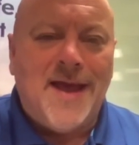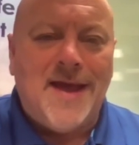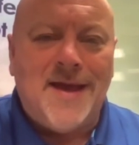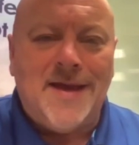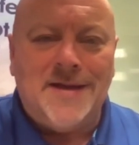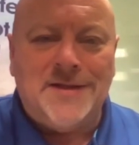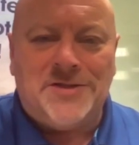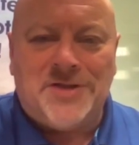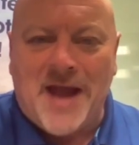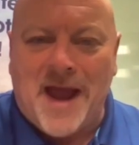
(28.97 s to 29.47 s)

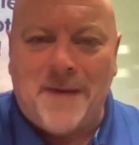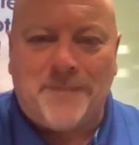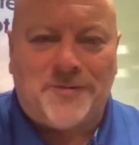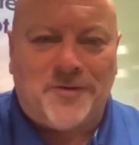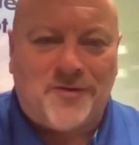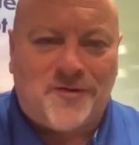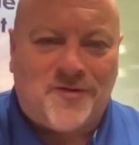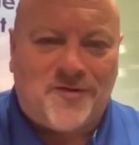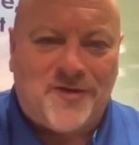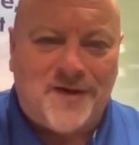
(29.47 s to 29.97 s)
and
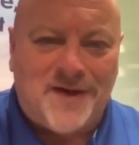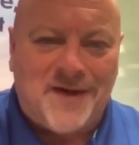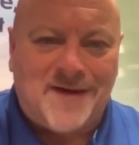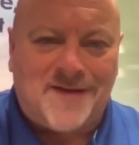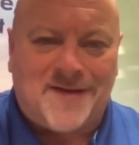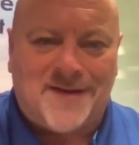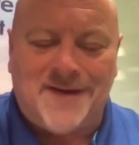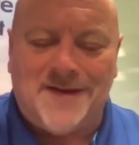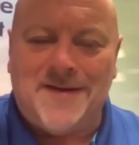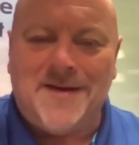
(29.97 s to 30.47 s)
chapter
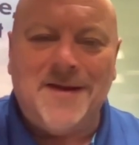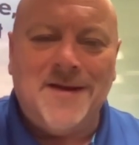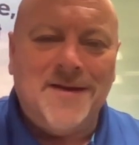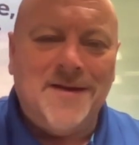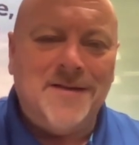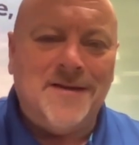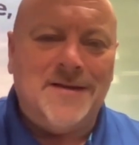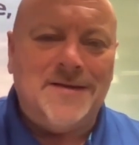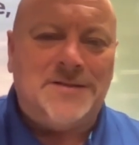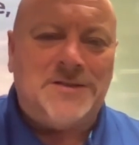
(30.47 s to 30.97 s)
six. And
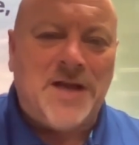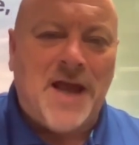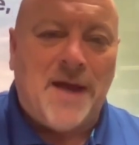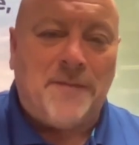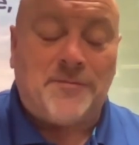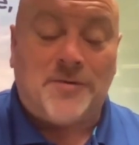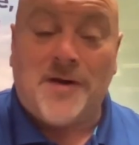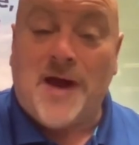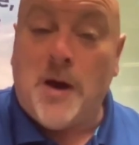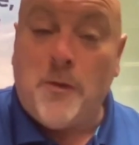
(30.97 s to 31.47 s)
the
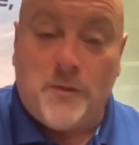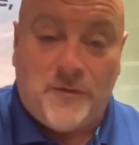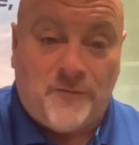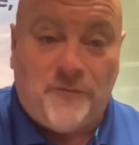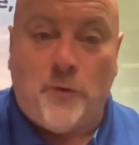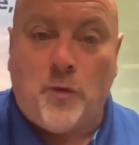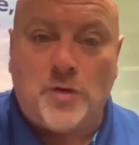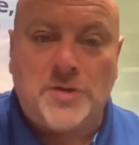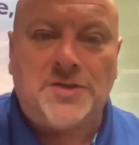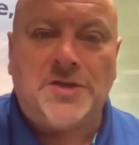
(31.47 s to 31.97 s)
chapter I was
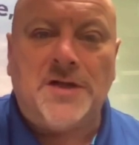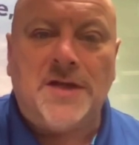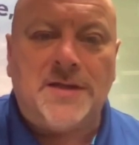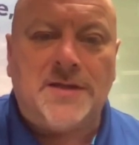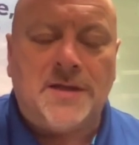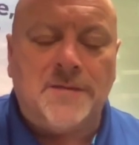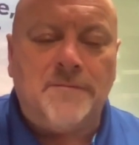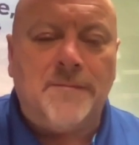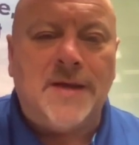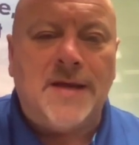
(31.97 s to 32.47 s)

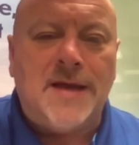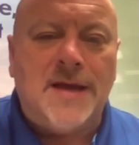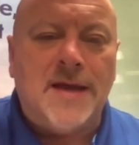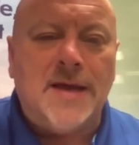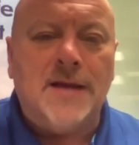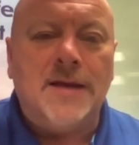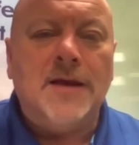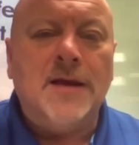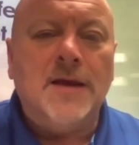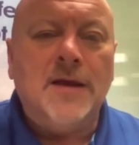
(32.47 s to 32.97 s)
fortunate to be
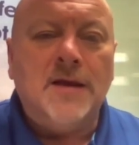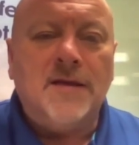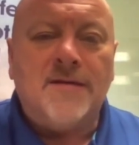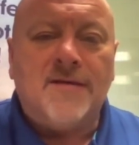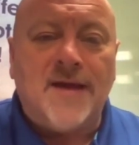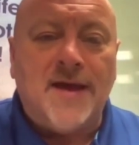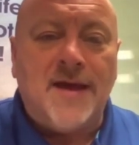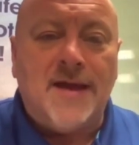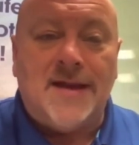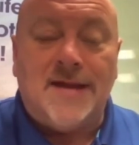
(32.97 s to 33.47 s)
in
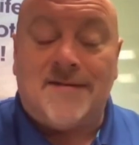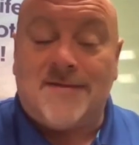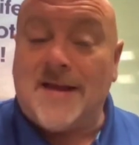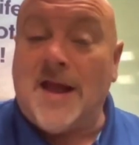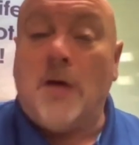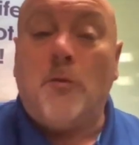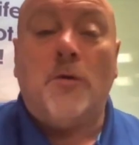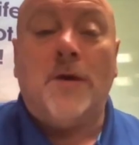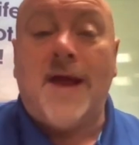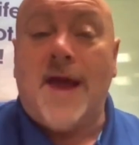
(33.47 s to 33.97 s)
said, It's
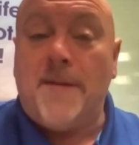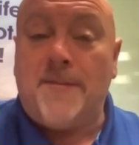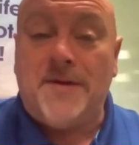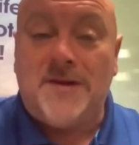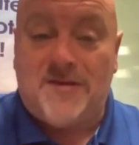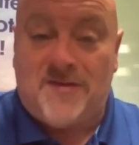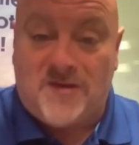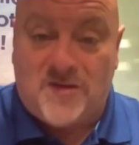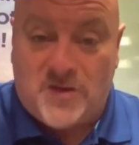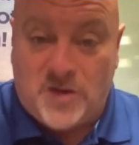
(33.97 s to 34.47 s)
not what
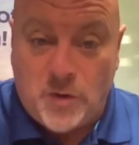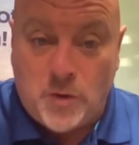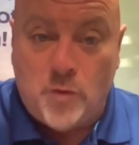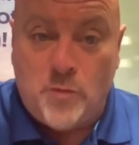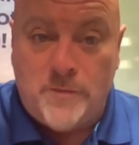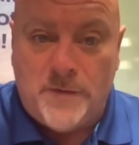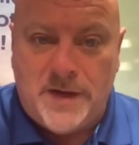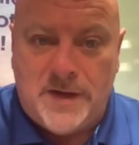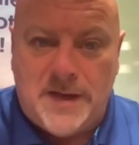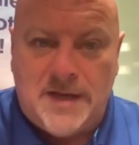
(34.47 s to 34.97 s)
happens
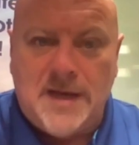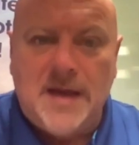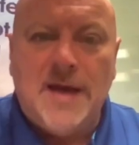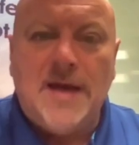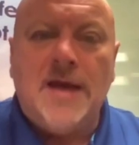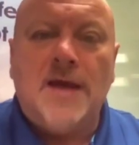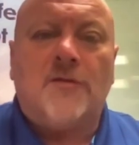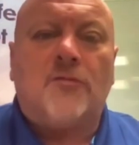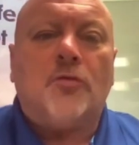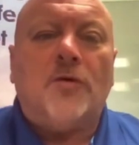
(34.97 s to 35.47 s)
to me,
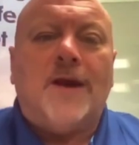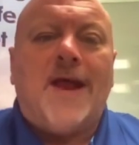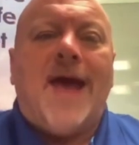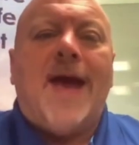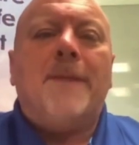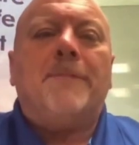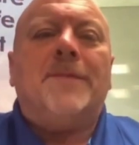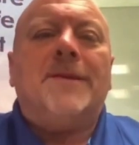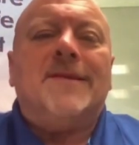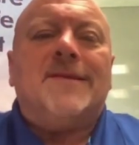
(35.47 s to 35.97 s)
it's what
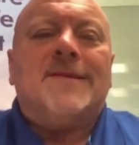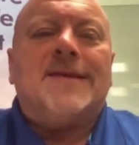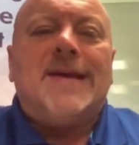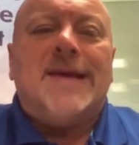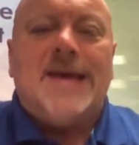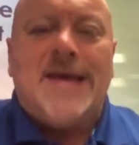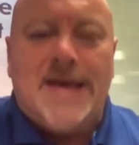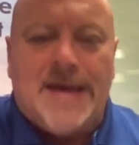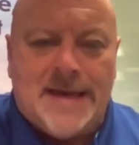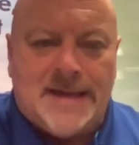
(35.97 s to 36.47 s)
happens
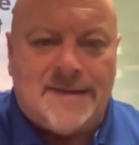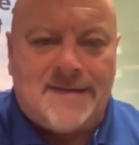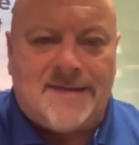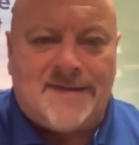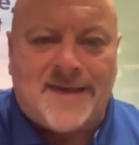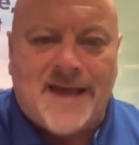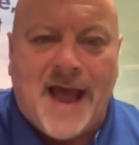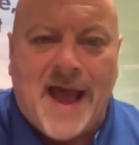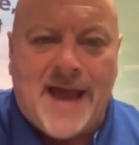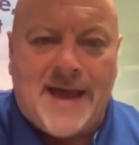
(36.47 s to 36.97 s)

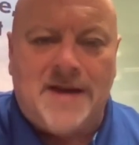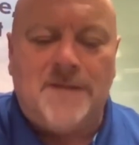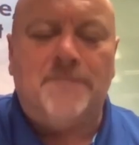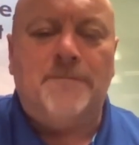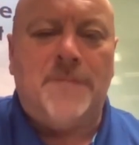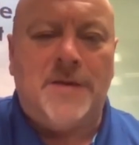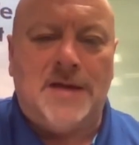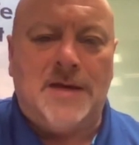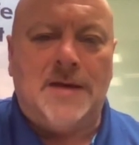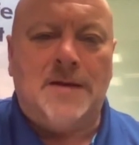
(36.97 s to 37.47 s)
inside
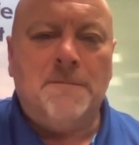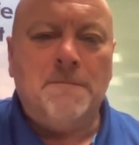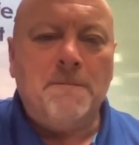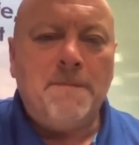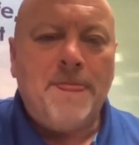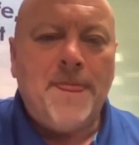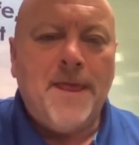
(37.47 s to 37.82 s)
of me